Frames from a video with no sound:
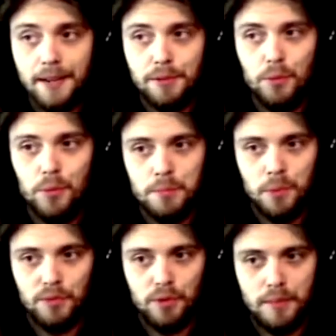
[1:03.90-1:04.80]
throw one
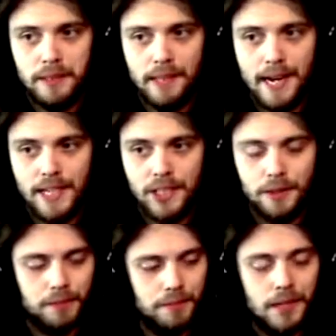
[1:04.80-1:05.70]
more formula at
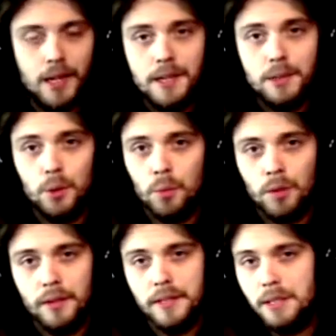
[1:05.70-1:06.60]
you. Don't
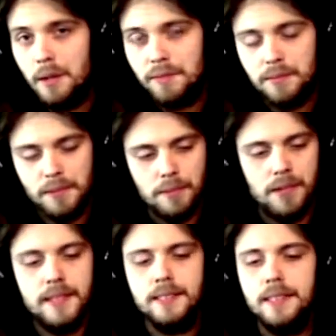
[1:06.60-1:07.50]
worry, you don't have to
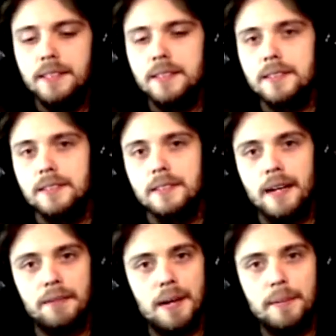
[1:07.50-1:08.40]
memorize these.
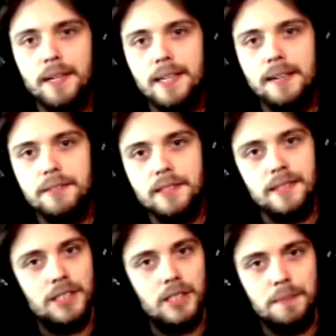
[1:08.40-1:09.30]
I've got PDFs in
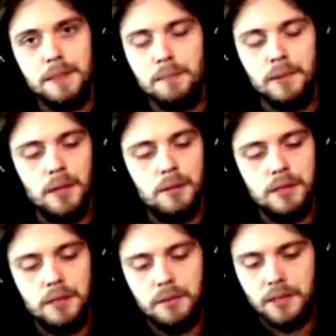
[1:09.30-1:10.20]
the description below,
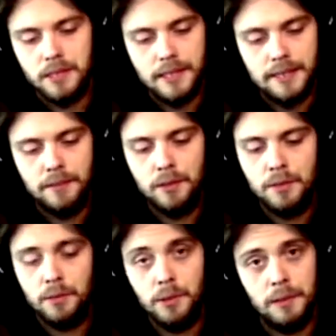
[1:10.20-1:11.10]
so you can just download
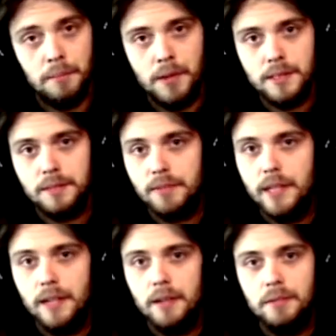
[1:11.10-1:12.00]
them or you can pause the
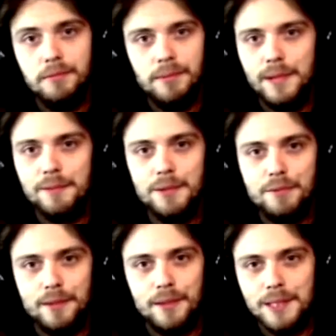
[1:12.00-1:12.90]
video, whatever you
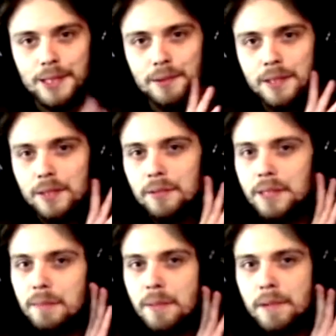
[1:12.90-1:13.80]
feel like doing. You don't
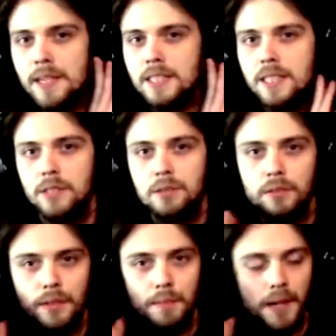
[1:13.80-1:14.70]
need to memorize these. You
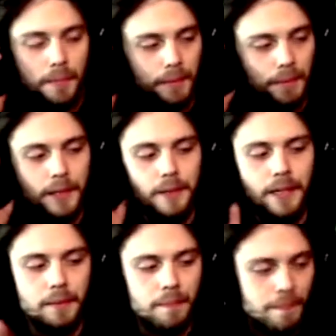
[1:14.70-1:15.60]
can look them up when you
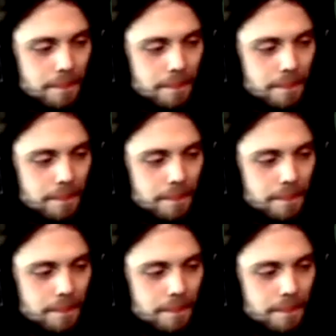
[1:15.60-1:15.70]
need them.